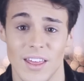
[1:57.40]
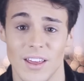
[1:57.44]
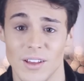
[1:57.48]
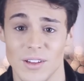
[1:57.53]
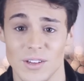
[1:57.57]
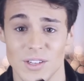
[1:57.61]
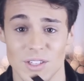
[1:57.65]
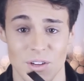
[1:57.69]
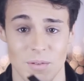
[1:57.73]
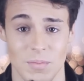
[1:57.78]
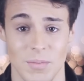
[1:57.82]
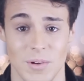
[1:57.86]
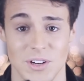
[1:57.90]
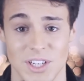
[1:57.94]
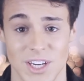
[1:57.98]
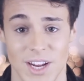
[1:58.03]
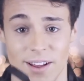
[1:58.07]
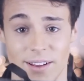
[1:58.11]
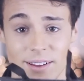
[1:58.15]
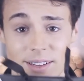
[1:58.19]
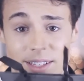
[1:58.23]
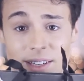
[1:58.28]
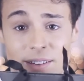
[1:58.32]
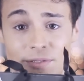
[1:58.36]
Thank you so much
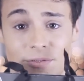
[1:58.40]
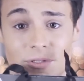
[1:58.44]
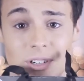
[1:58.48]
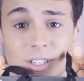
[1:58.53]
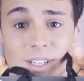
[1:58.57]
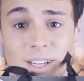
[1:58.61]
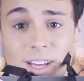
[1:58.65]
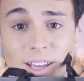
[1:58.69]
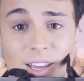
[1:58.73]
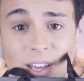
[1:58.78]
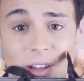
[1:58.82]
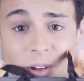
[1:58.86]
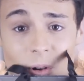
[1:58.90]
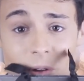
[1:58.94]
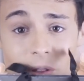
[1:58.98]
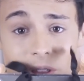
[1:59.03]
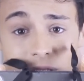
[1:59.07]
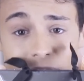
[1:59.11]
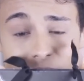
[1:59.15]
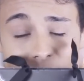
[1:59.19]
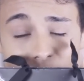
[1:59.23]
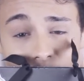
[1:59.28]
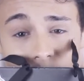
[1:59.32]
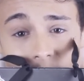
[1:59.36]
Kelsey for taking all
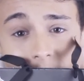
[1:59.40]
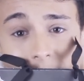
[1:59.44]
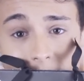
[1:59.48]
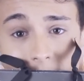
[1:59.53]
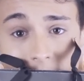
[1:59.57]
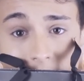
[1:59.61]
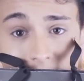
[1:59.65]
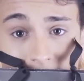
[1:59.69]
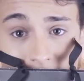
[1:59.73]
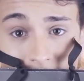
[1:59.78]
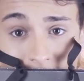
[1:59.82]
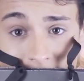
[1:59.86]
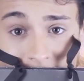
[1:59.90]
the time to make